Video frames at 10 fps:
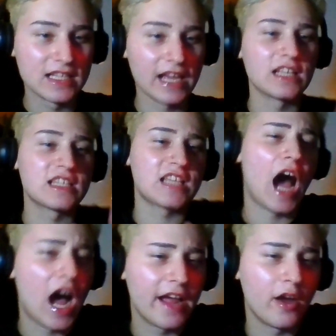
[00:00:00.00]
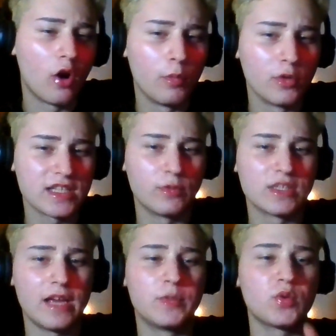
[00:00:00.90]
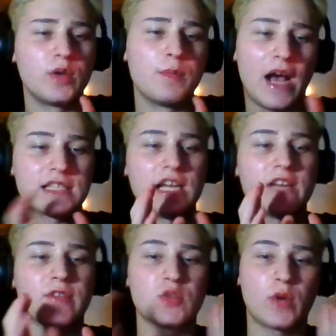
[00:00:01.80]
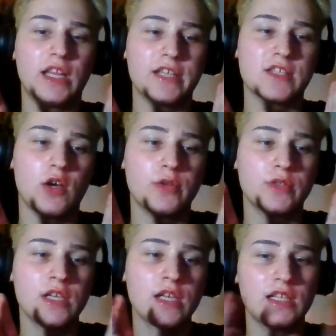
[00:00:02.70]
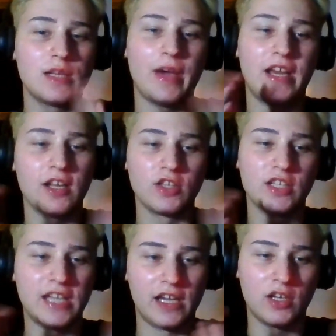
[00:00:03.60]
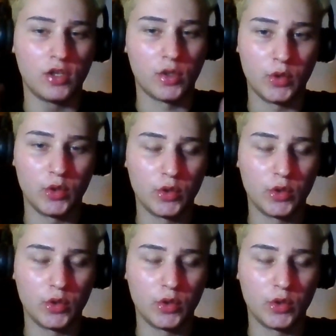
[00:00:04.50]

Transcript: like a tie almost, I would say, between Past Life and Twilight Zone, depending on the day and on the mood.